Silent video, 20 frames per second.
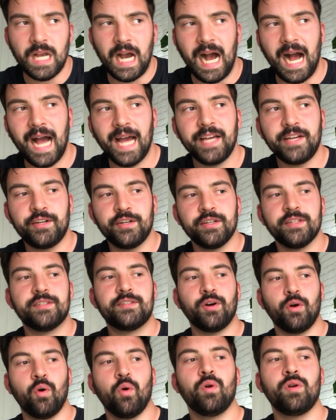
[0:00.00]
I could
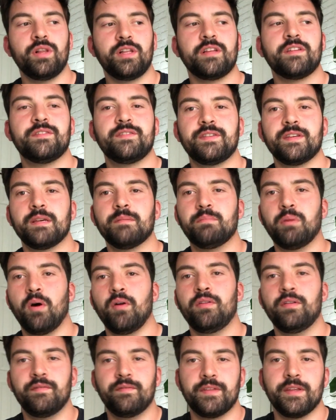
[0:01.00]
totally see
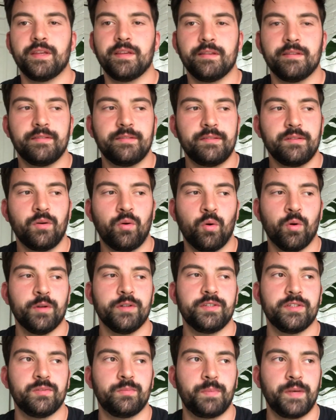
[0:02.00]
both of these
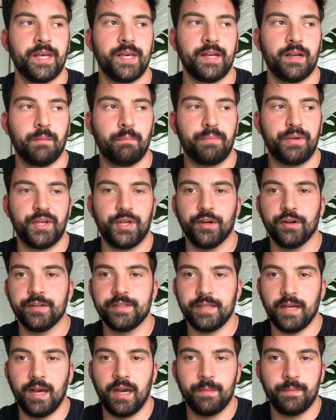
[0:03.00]
horses being a pure
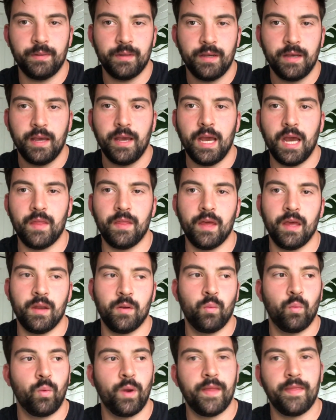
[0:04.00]
type, and
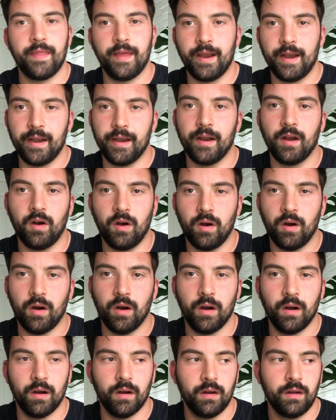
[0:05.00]
then when they
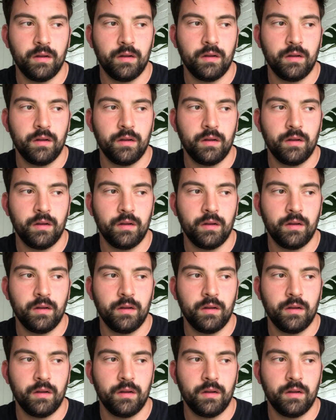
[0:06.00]
are